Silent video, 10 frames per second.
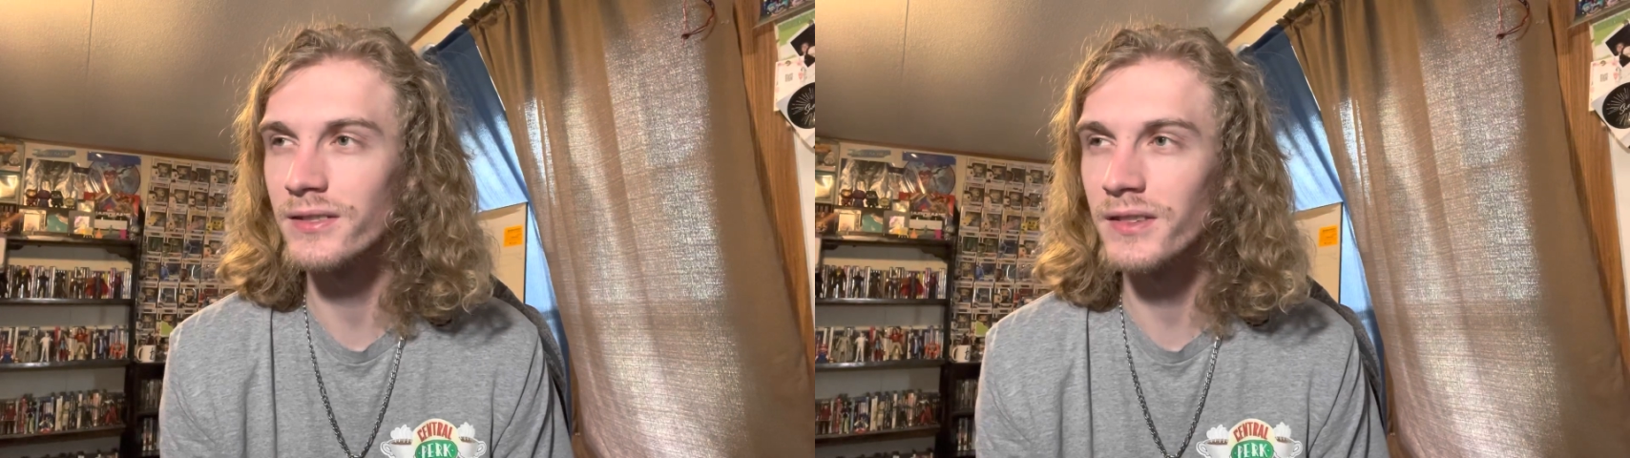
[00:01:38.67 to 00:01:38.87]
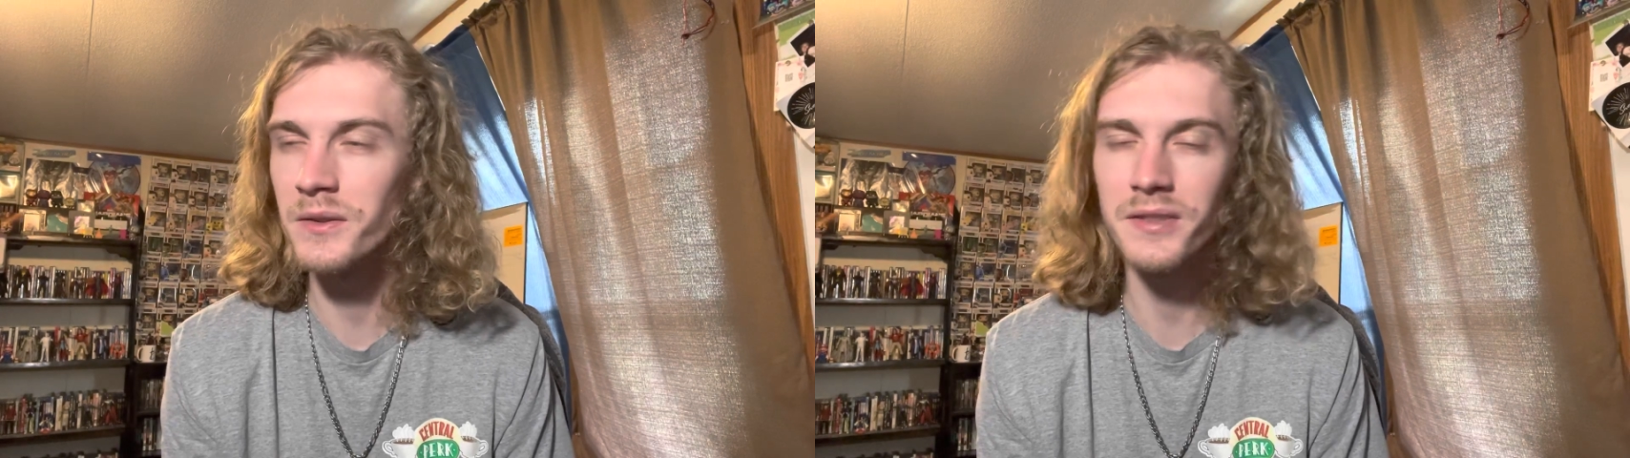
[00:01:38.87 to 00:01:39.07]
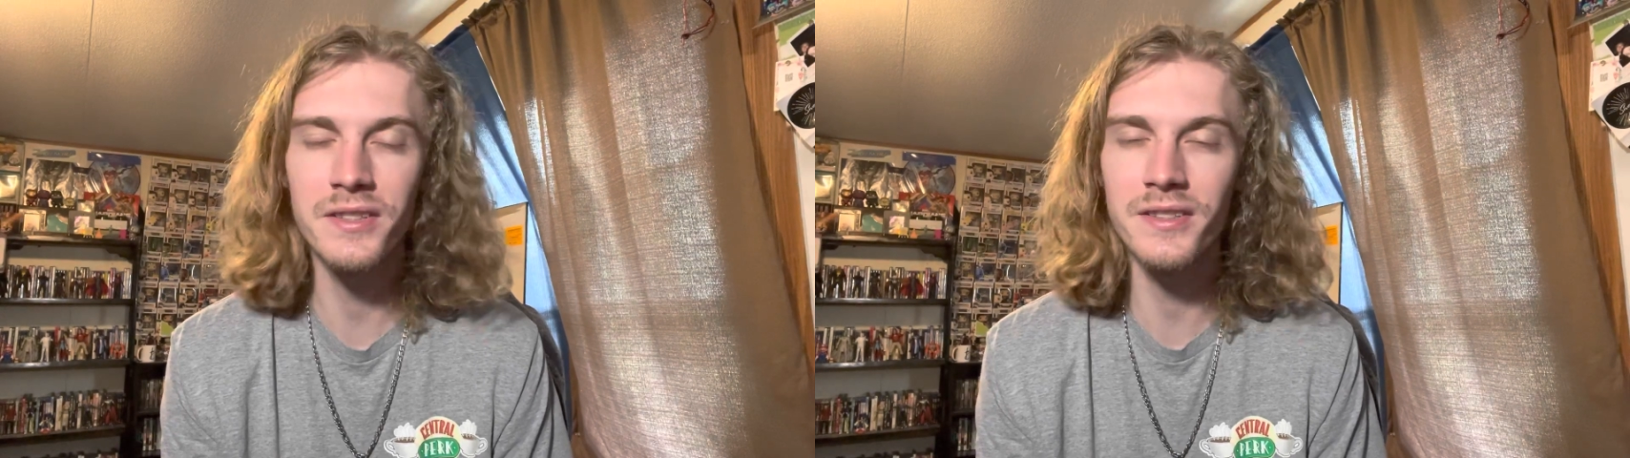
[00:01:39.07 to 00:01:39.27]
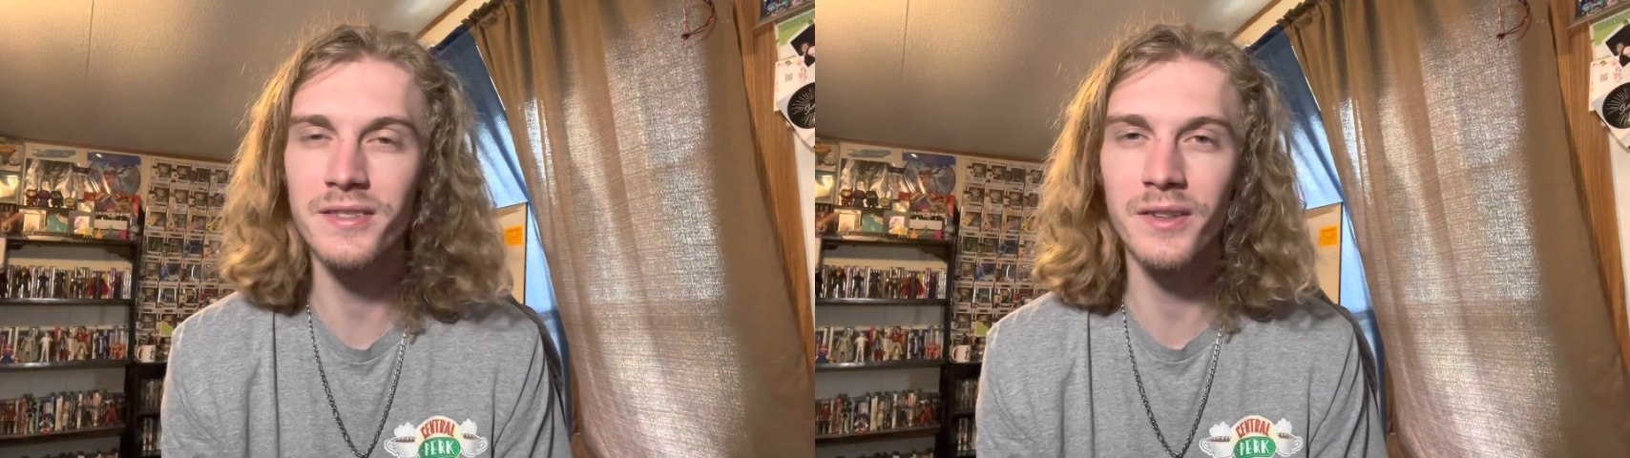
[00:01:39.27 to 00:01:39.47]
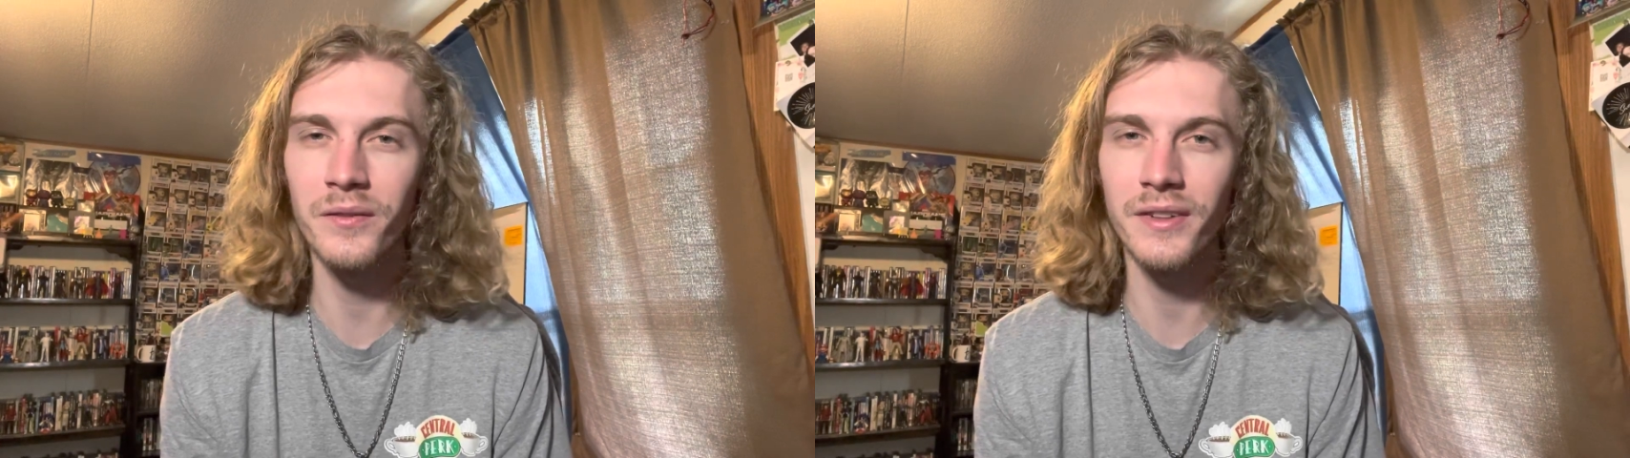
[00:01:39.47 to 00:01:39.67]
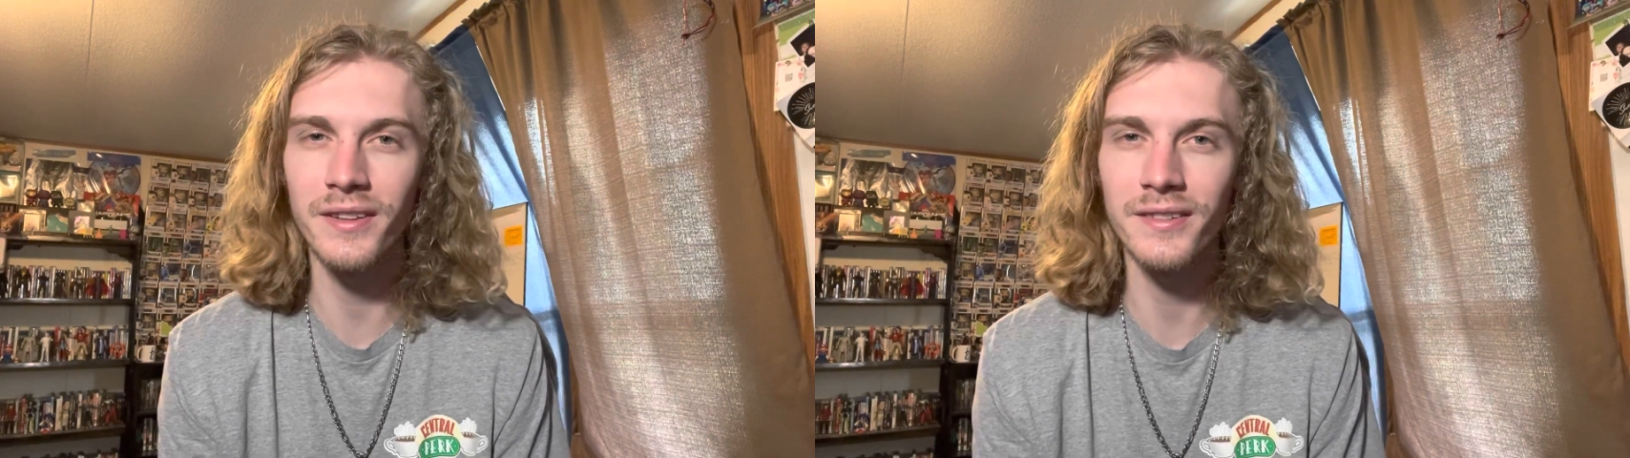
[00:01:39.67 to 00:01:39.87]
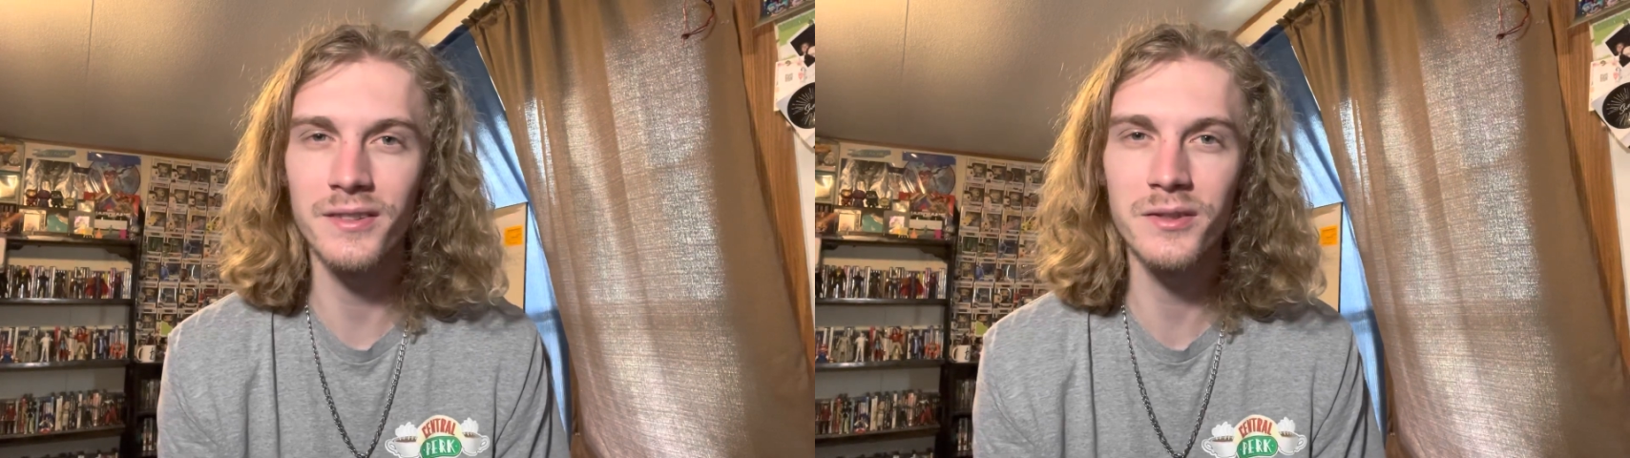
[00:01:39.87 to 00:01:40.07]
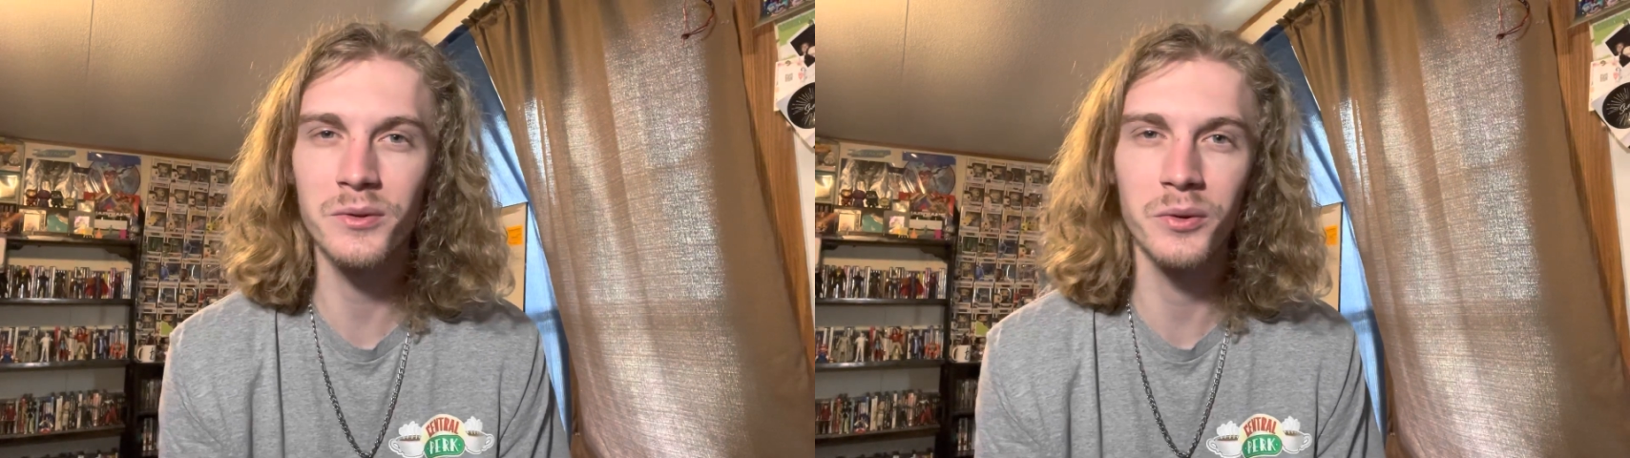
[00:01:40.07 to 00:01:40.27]
He was teaching something
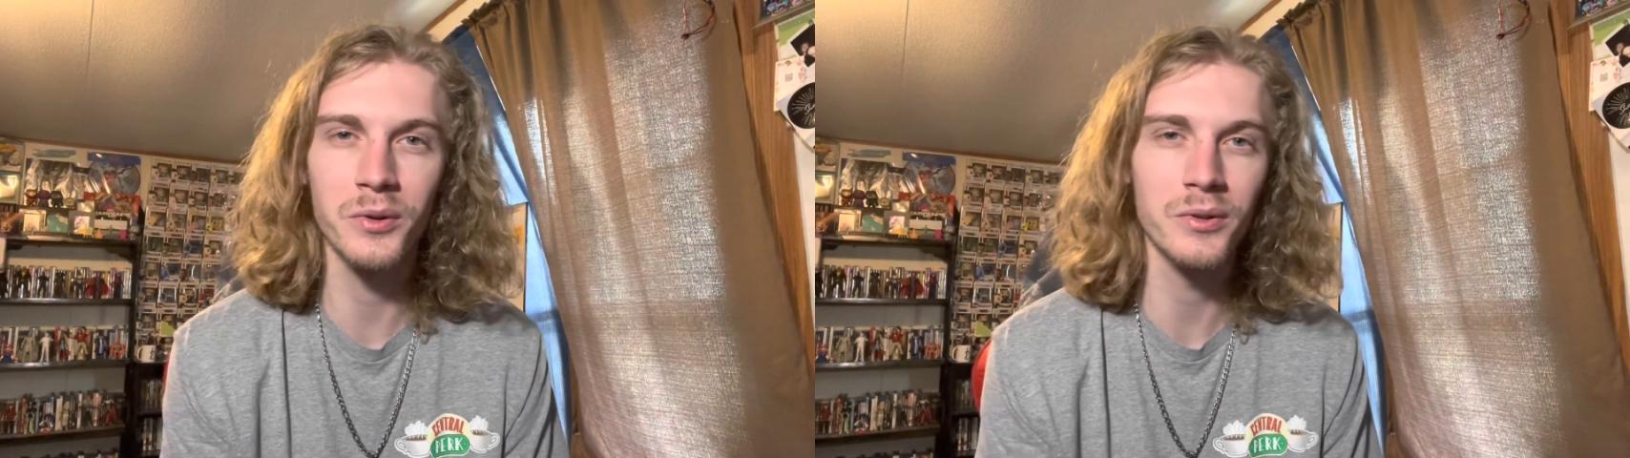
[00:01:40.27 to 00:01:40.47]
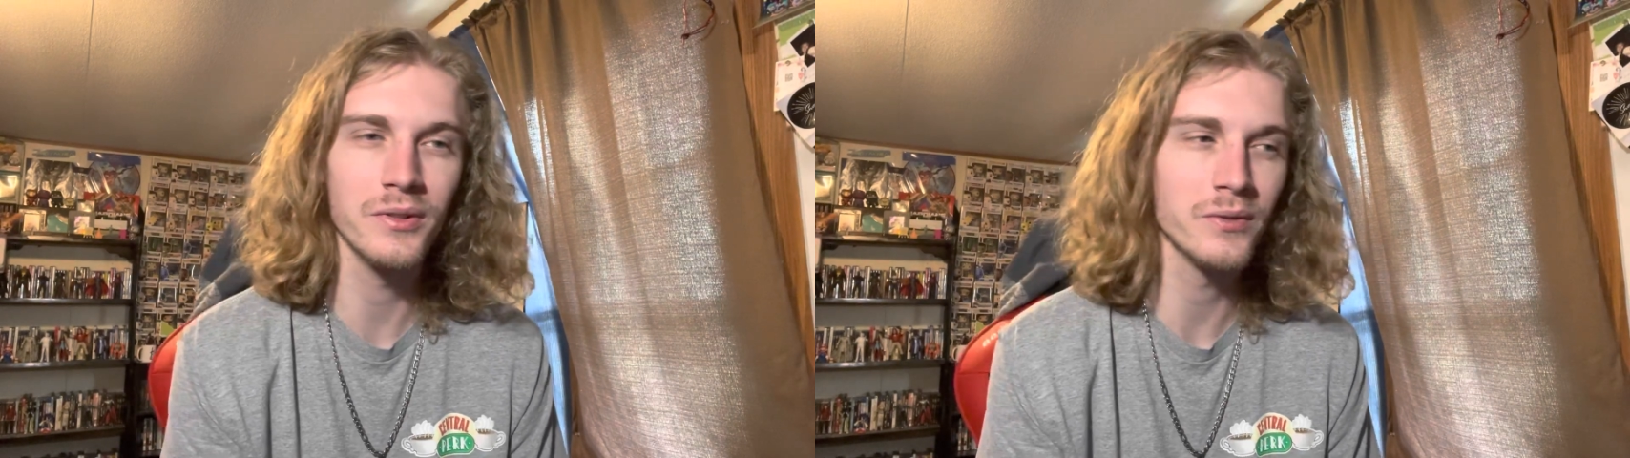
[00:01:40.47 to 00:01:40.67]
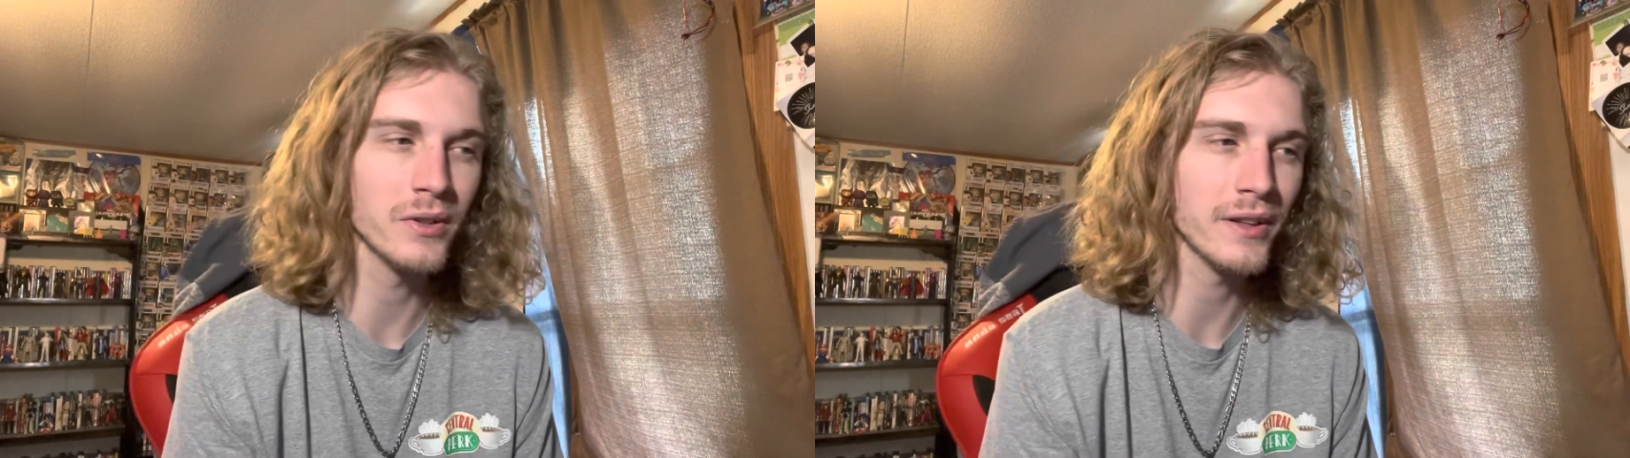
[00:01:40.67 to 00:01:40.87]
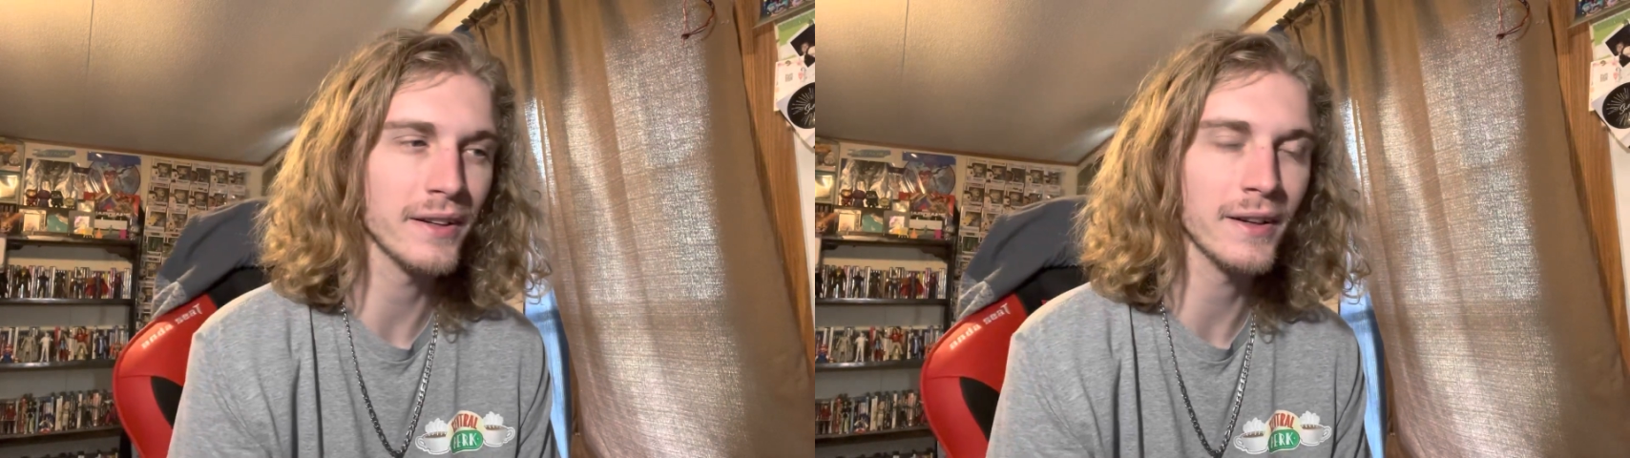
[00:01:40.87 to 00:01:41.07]
school related.